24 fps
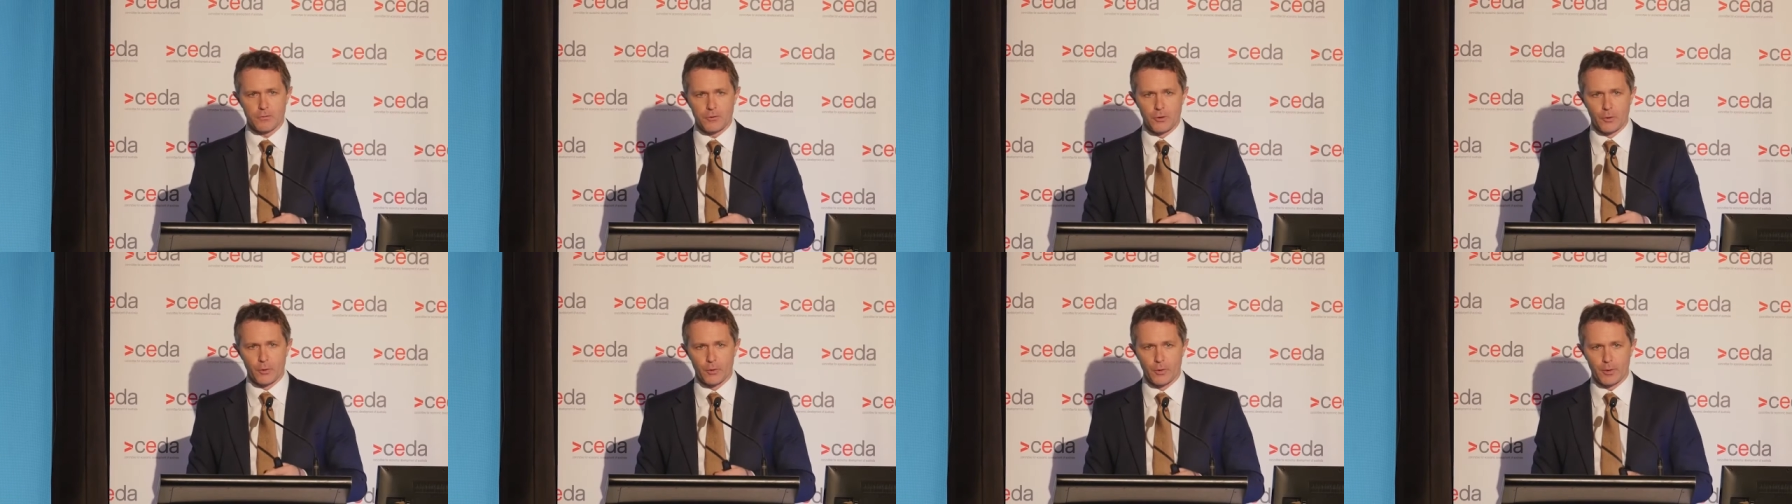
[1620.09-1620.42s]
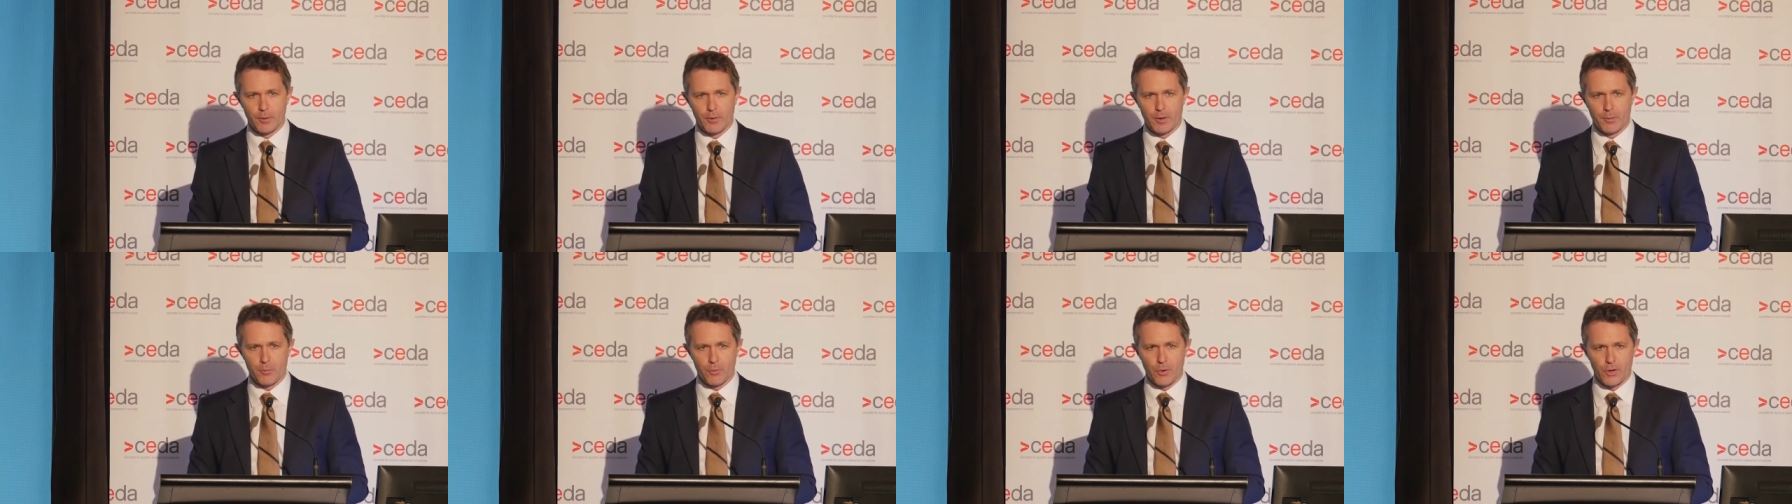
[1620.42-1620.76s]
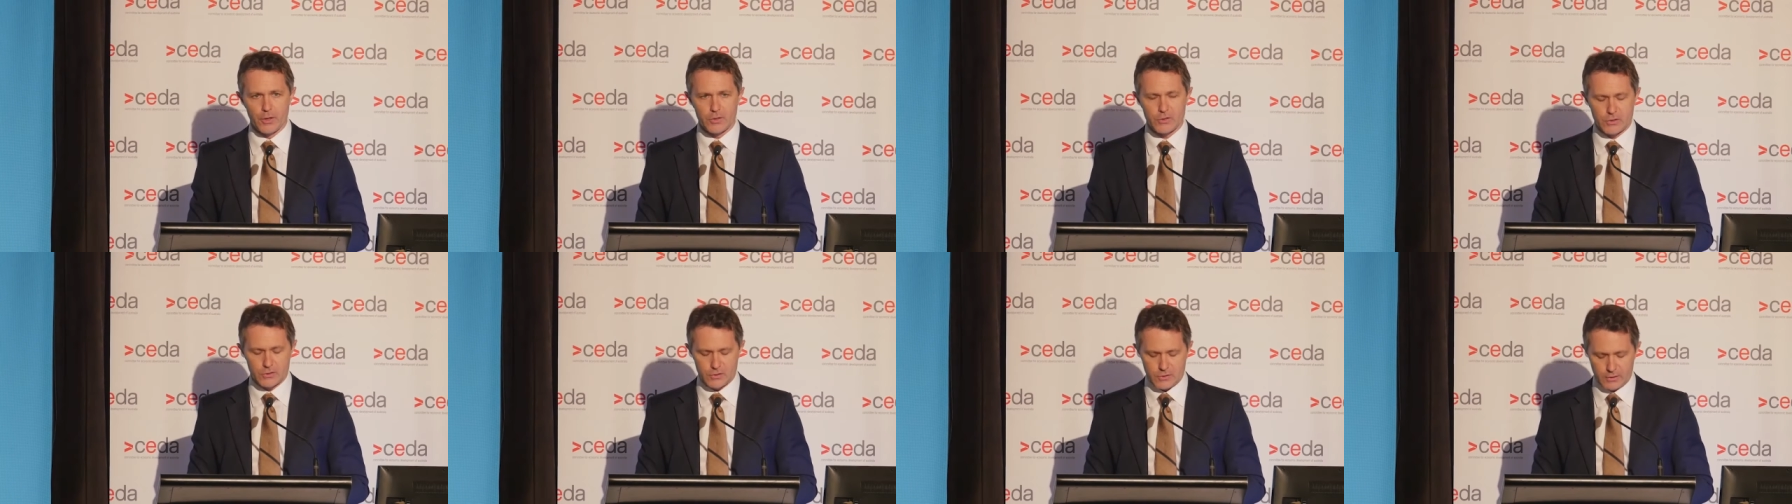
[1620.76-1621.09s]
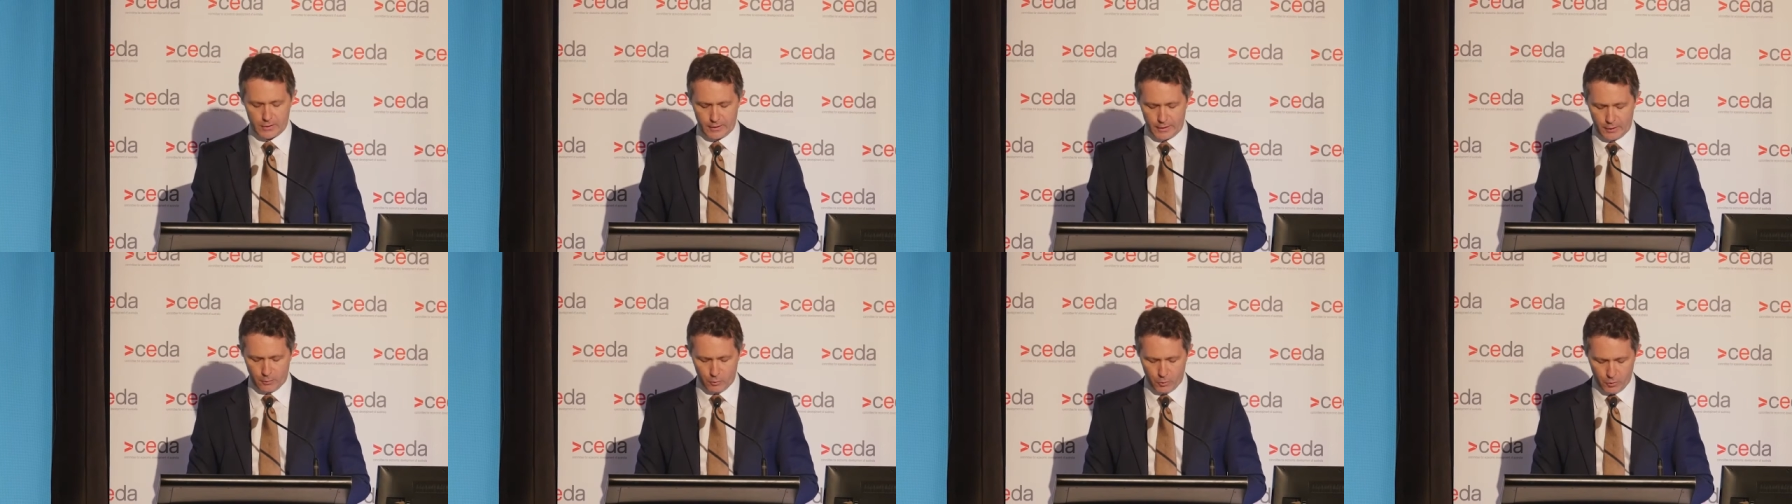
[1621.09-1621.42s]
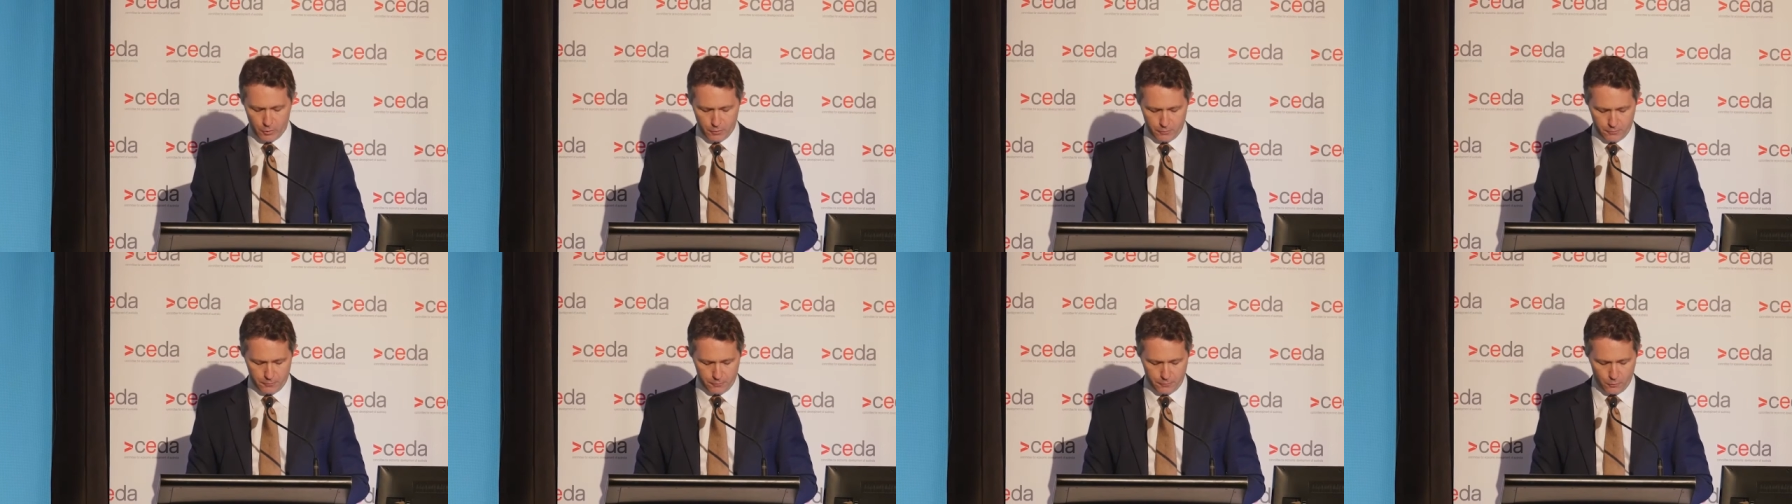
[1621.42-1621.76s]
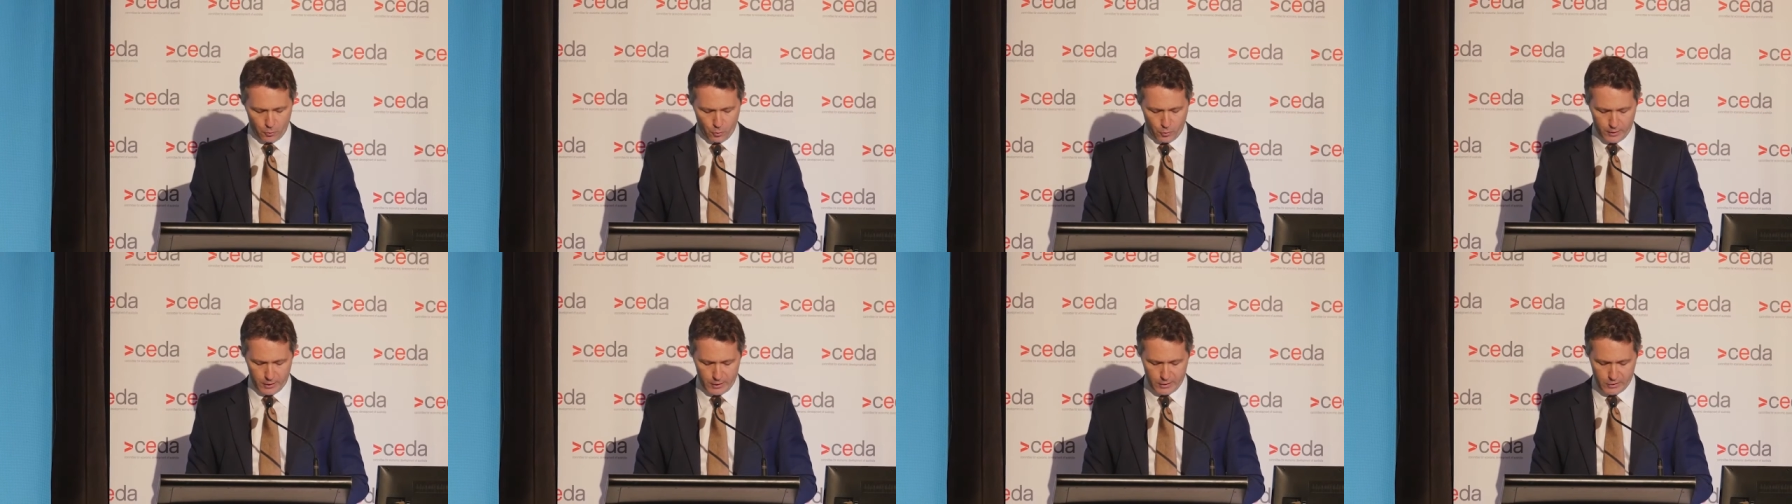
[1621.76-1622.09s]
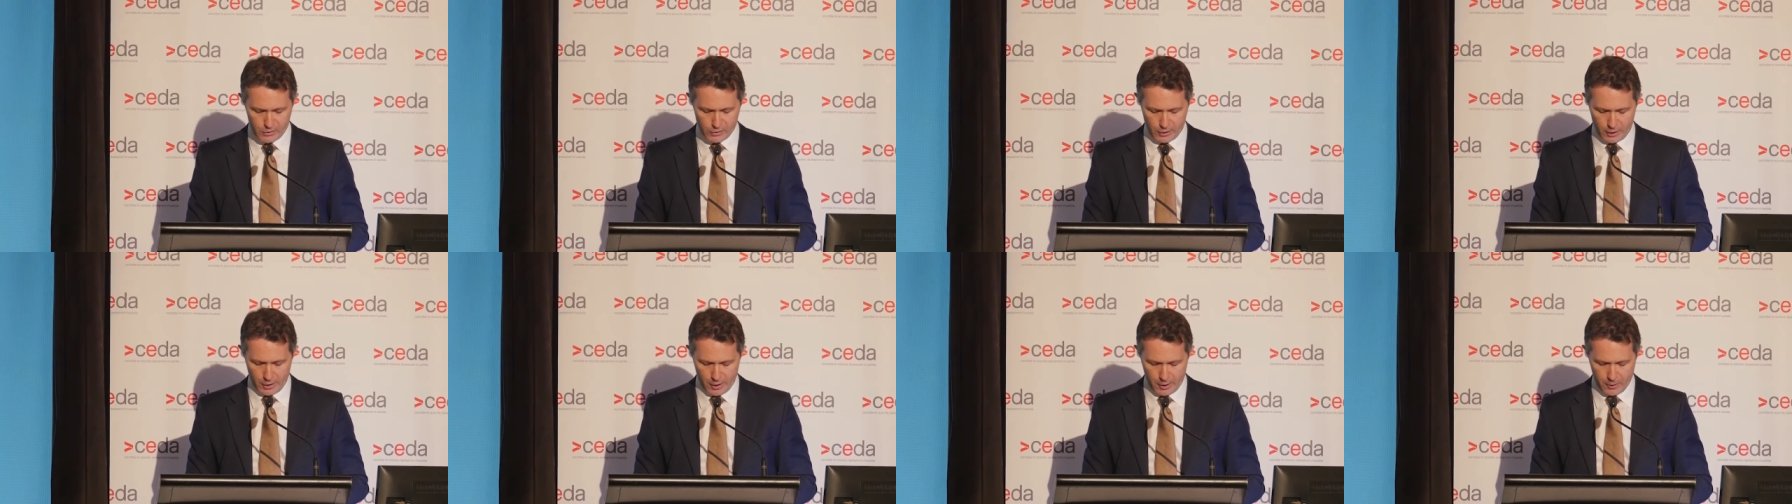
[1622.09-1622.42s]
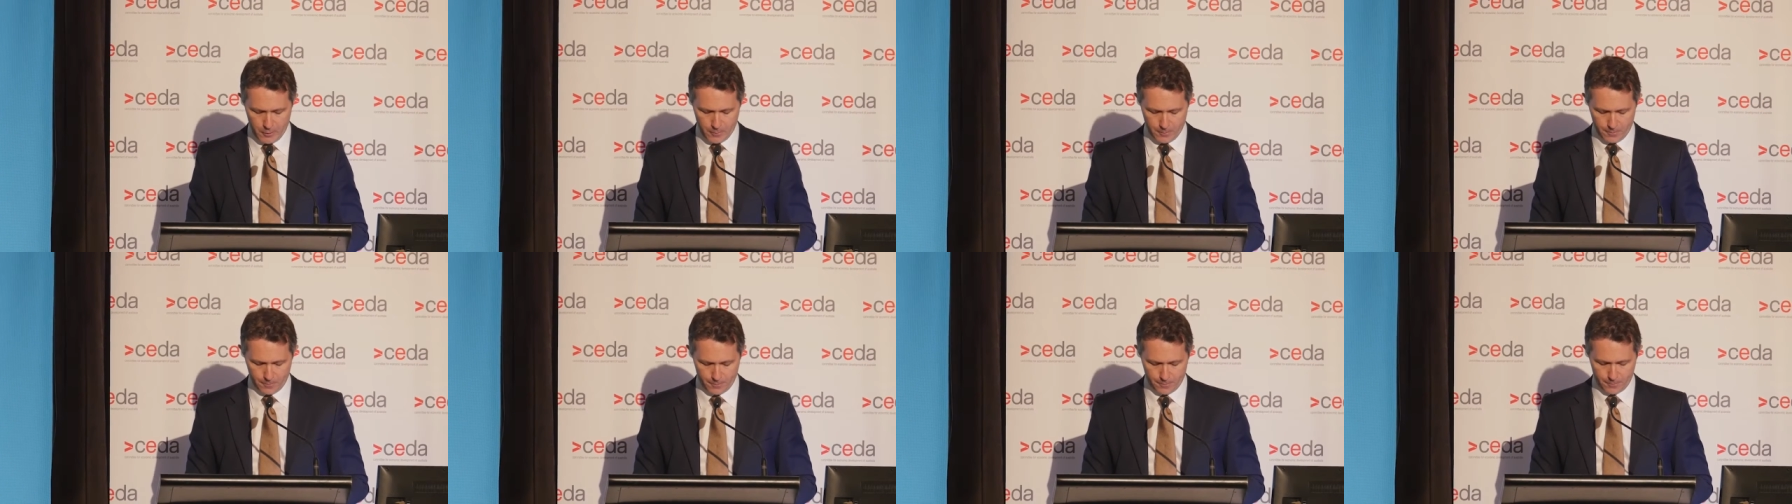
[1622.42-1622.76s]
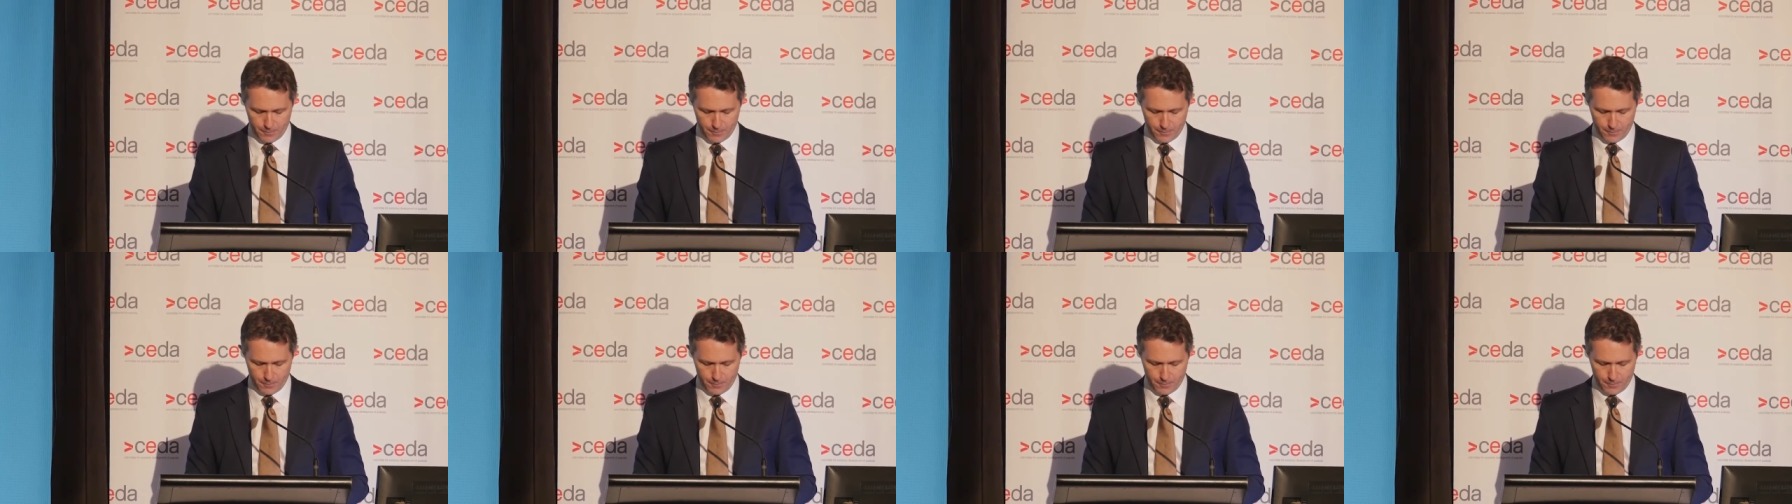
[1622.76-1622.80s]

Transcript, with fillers: fewer apprentices than there were four years ago.